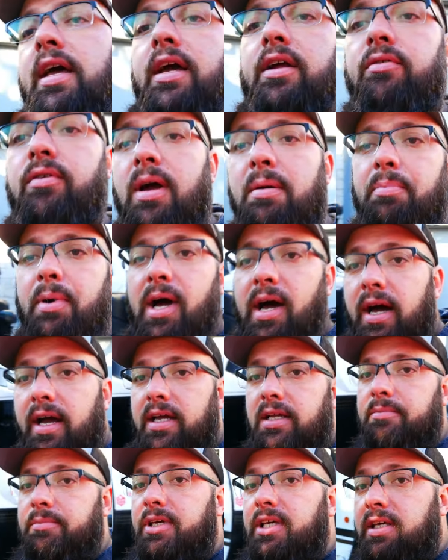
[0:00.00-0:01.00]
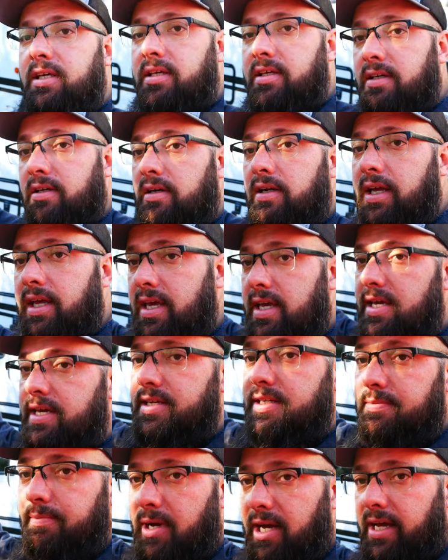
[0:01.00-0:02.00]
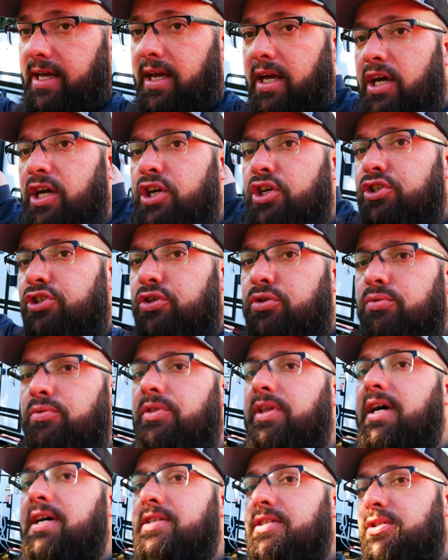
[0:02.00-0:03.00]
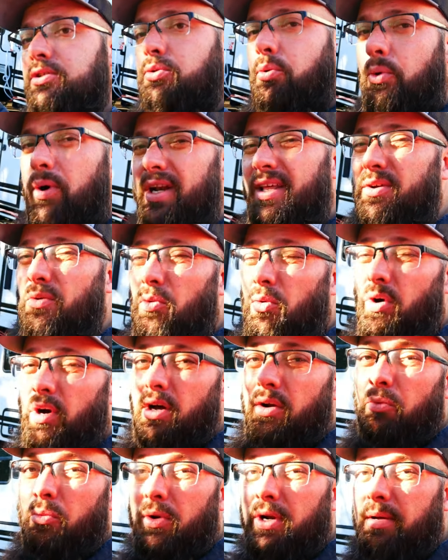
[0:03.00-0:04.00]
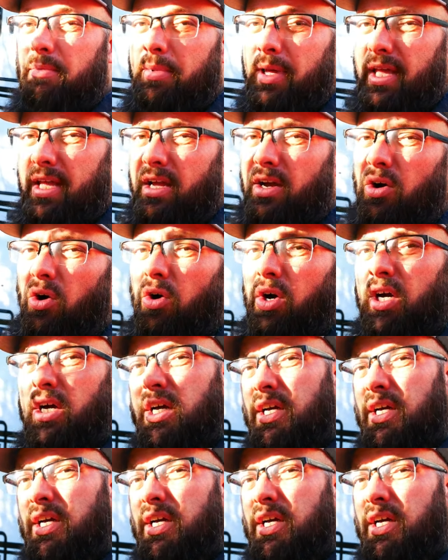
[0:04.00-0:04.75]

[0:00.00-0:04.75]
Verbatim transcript: And right behind me here is my 2021 Winnebago